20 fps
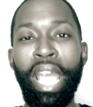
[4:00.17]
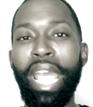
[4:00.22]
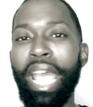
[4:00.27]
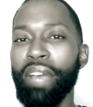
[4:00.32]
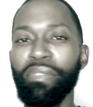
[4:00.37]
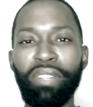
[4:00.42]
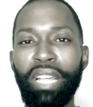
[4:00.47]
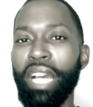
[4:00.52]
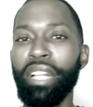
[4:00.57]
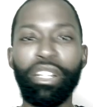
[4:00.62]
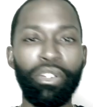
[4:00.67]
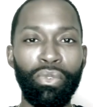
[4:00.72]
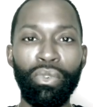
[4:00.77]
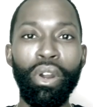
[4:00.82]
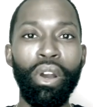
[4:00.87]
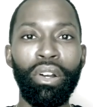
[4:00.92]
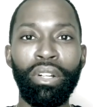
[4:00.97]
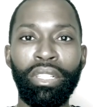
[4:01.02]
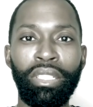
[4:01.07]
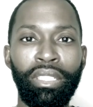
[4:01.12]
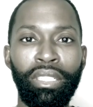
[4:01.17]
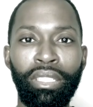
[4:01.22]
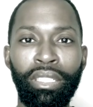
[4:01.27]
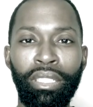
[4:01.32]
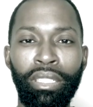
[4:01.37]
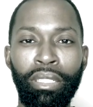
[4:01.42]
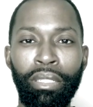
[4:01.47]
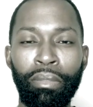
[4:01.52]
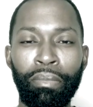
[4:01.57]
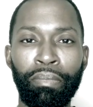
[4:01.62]
have gotten it wrong.
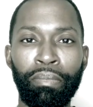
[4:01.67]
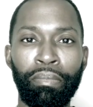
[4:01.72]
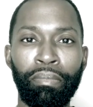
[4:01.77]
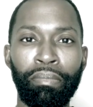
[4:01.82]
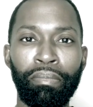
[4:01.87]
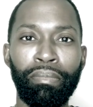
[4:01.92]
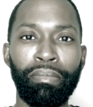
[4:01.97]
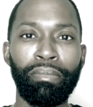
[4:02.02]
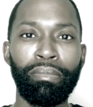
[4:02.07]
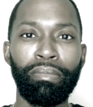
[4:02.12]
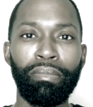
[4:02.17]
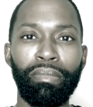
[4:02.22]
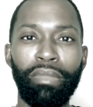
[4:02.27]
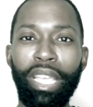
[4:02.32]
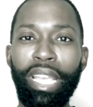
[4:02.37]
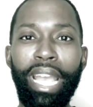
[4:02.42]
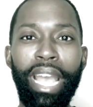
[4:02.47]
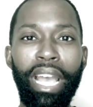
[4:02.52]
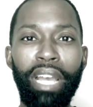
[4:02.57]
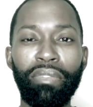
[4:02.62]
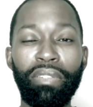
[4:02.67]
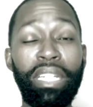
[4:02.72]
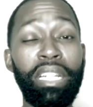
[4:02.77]
They have.